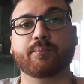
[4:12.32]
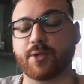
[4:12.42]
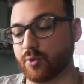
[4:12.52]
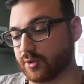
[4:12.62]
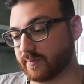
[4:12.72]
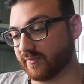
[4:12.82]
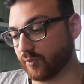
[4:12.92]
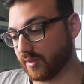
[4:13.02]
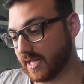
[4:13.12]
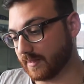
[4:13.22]
pre-order
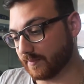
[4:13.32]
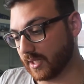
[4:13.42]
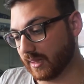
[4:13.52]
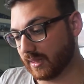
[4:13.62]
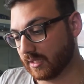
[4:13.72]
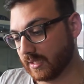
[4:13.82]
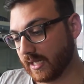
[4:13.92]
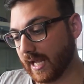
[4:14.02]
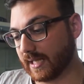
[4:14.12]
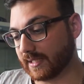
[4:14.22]
before that month,
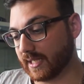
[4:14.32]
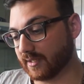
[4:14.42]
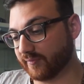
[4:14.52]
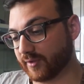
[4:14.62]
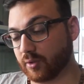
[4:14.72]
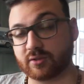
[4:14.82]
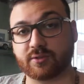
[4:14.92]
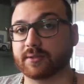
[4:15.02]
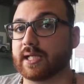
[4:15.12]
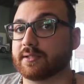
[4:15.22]
and then if they're all
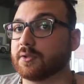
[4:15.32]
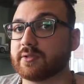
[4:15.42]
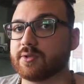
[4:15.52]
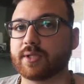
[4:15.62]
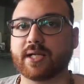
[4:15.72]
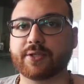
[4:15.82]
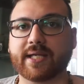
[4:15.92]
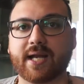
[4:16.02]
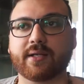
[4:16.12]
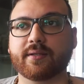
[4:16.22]
sold out, they're all sold out.
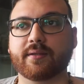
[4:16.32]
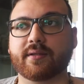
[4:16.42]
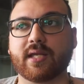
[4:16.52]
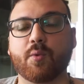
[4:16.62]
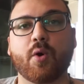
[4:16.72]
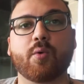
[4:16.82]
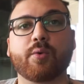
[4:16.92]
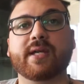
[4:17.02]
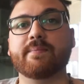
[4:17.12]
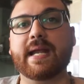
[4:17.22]
They won't
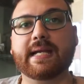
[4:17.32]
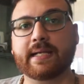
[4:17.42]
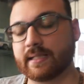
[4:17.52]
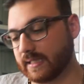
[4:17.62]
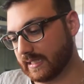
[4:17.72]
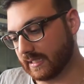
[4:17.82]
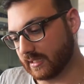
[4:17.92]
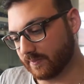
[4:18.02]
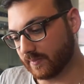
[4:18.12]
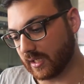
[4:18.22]
remake any of
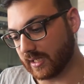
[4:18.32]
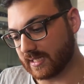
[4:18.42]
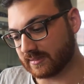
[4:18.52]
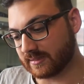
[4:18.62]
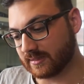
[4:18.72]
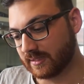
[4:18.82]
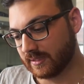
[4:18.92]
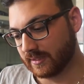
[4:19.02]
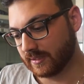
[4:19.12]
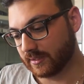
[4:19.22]
them unless
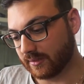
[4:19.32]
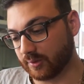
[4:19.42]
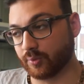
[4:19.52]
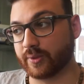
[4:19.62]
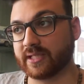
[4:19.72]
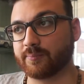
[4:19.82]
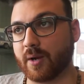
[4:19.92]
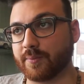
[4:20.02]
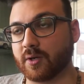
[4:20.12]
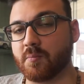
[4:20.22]
they're a really
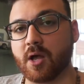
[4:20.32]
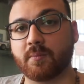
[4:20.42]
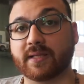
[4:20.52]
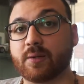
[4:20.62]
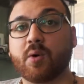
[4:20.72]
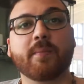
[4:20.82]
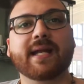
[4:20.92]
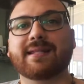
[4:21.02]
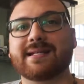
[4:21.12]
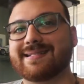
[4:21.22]
popular model, but they won't
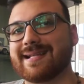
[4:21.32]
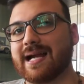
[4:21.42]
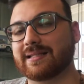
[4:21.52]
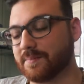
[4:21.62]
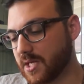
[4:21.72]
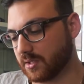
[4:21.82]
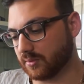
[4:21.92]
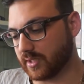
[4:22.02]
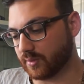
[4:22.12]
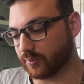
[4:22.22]
make the exact
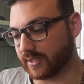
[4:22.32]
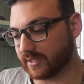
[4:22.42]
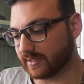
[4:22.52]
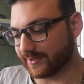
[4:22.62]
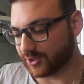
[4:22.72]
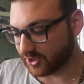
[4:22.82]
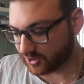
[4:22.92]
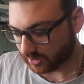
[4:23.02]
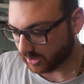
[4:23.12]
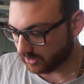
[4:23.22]
model. They change
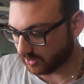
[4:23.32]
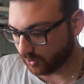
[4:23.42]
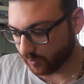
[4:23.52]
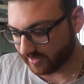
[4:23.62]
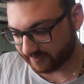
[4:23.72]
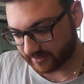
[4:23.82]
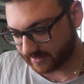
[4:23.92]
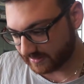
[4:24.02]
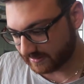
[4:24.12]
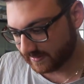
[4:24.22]
the color or whatever it
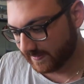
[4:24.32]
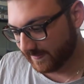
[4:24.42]
is,